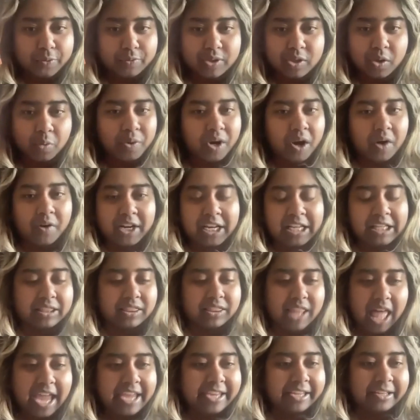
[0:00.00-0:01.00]
So we already
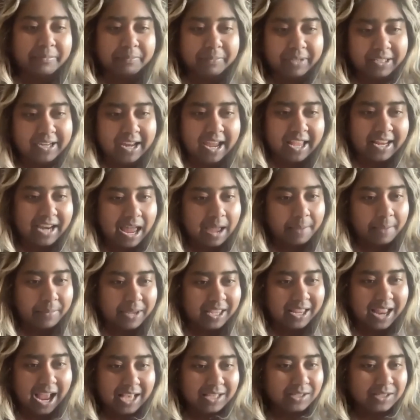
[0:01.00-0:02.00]
like Mina and
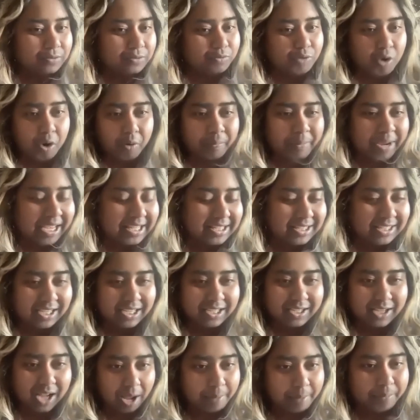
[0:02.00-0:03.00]
Emmett as a
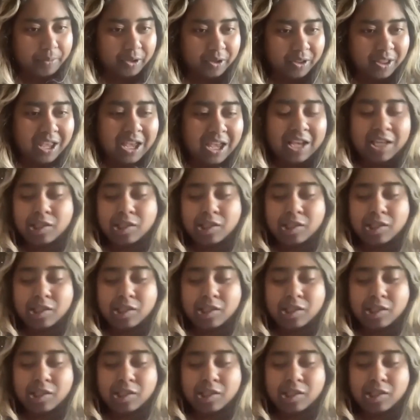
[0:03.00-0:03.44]
romantic couple.